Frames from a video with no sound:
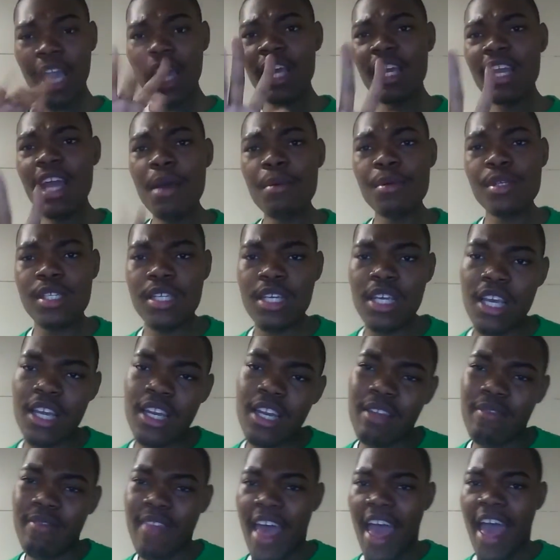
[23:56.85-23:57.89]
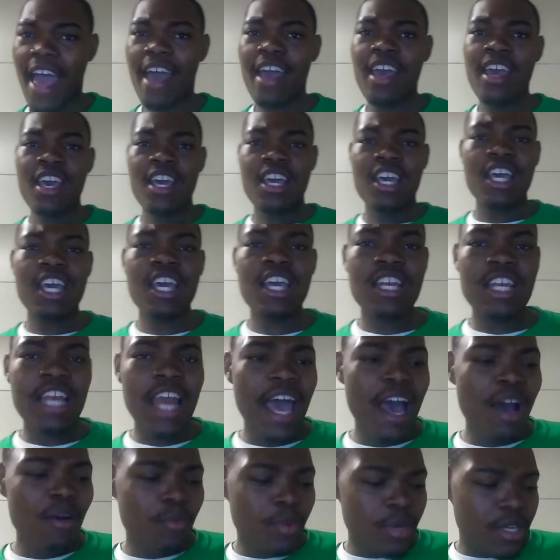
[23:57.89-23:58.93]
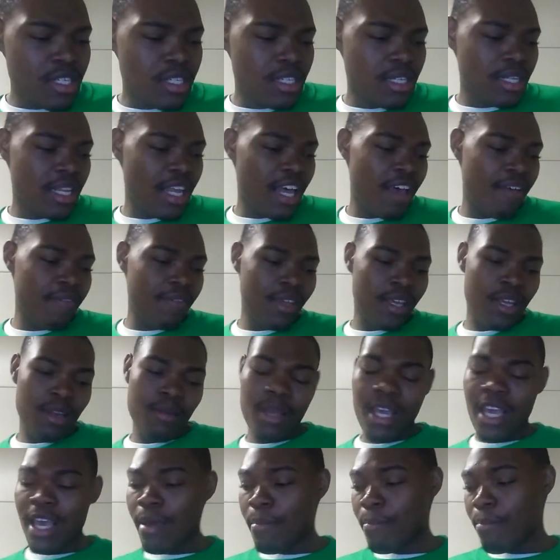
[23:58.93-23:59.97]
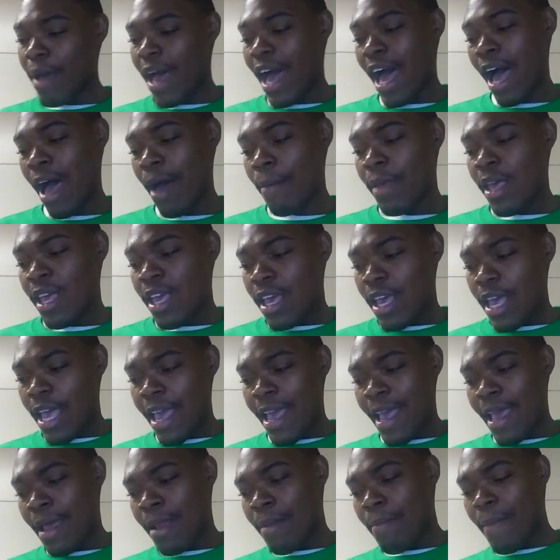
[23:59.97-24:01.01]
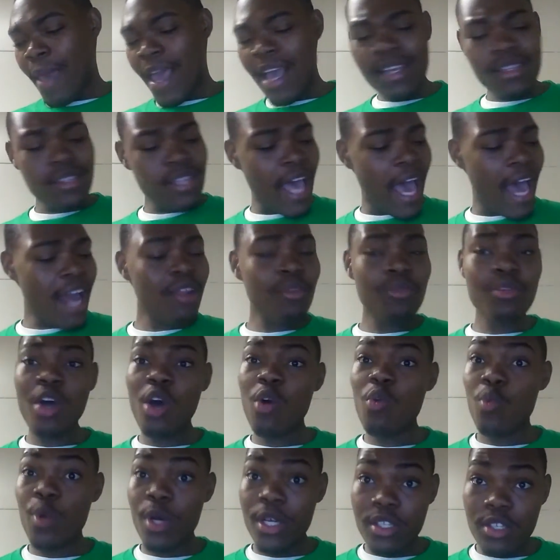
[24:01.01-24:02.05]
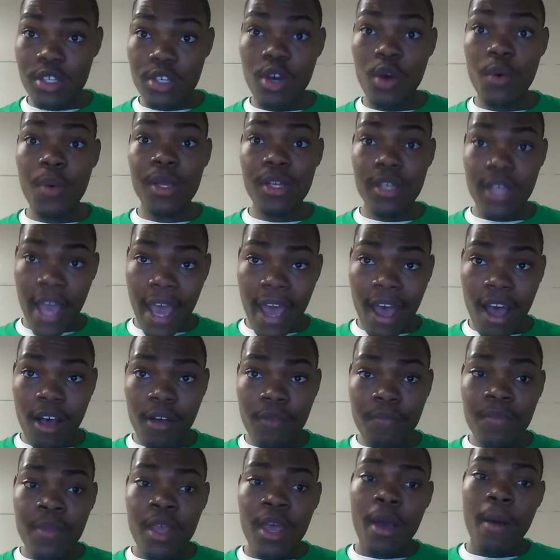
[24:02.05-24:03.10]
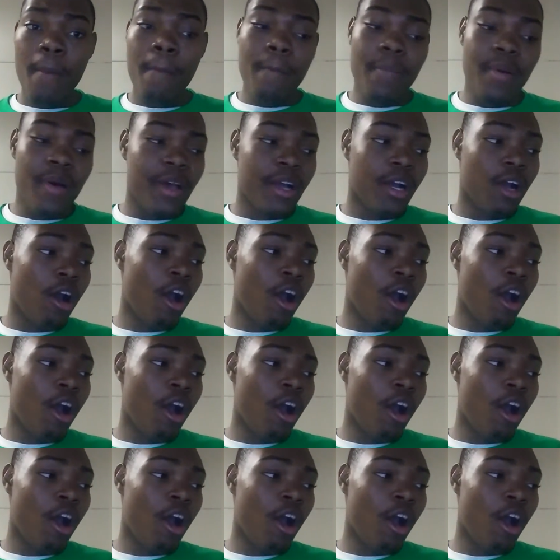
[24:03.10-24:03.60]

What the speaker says: And that was the end of that. And that was Love and Hip Hop. And I don't know what's going down, but